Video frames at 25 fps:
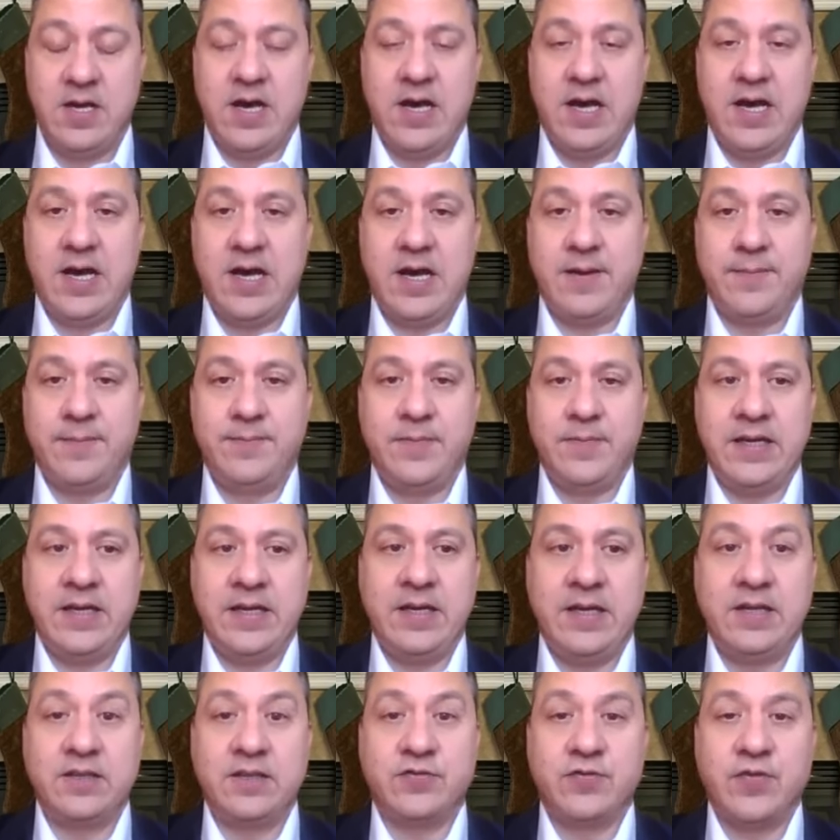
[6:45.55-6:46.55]

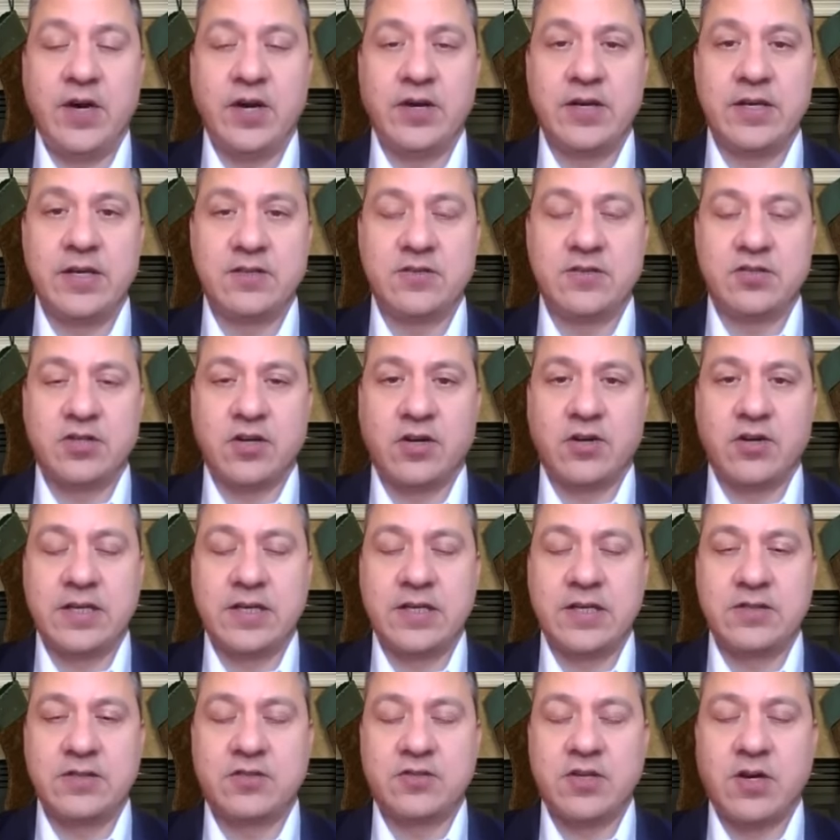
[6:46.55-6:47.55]
It's very
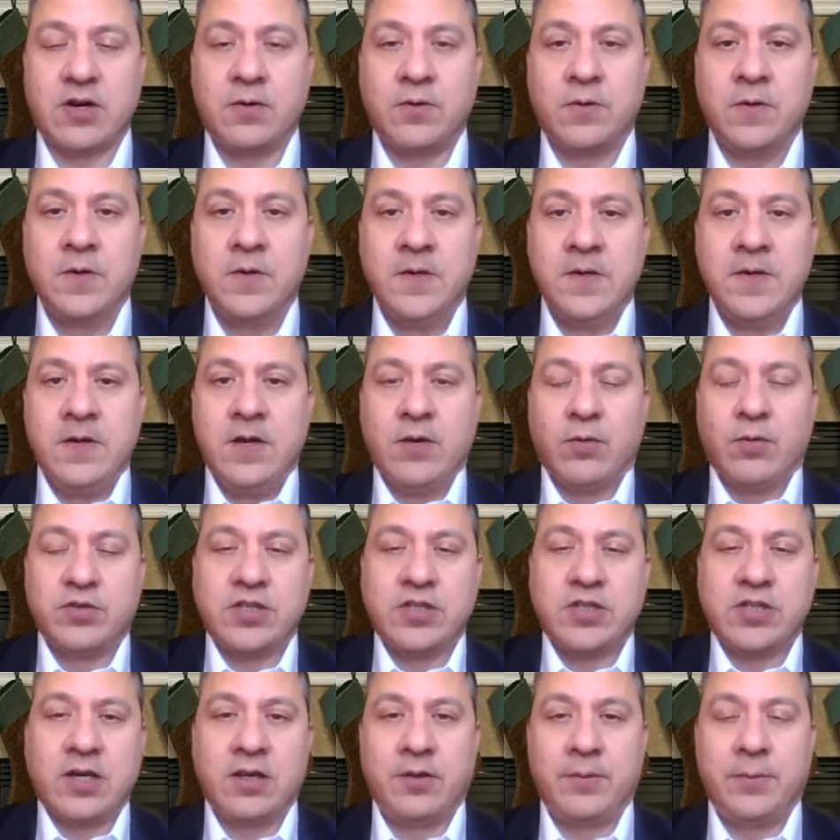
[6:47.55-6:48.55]
concerning. And so we'll
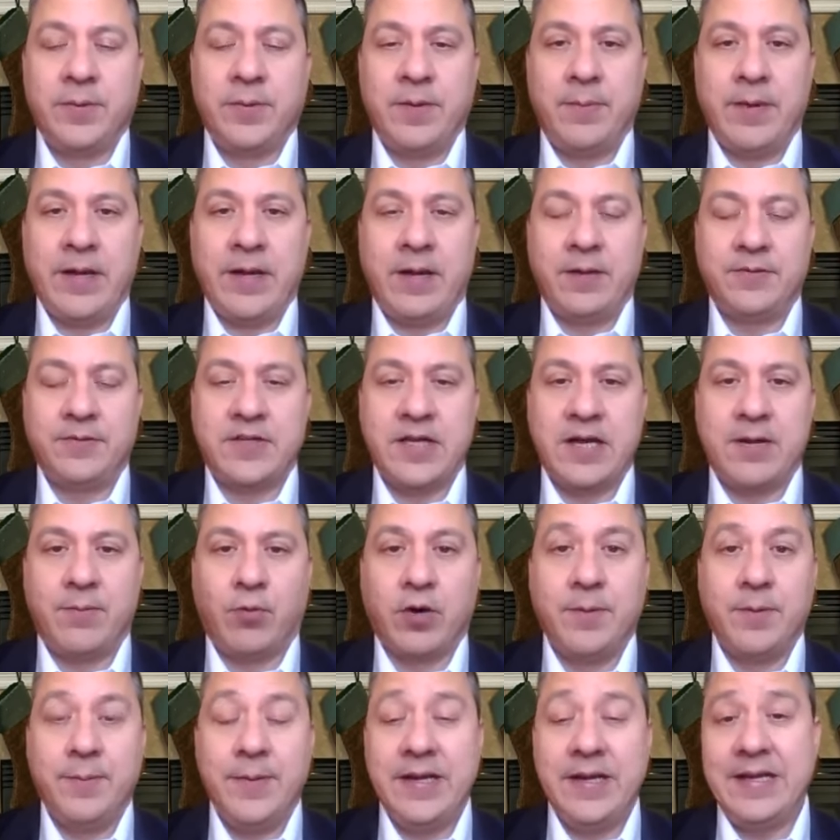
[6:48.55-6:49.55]
talk a little bit about that
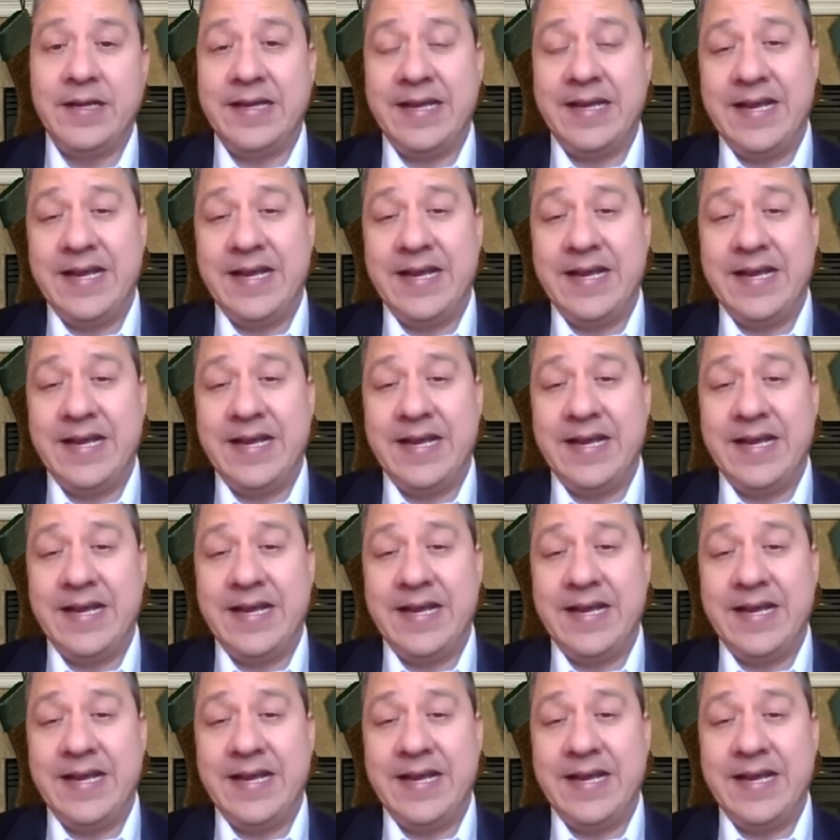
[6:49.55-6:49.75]
more in a minute.